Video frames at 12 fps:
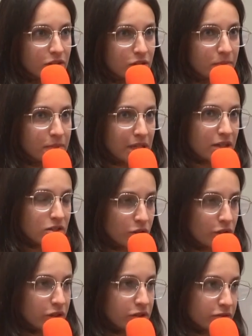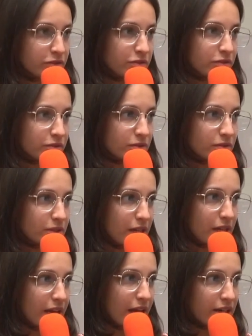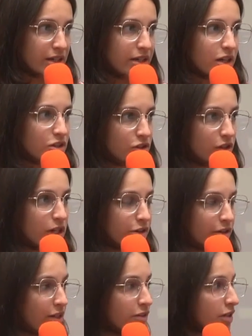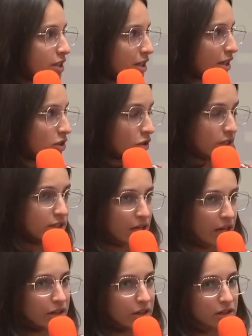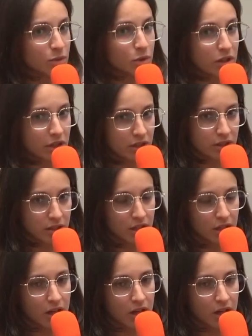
to be sort of an industrially relevant and good designer in the world,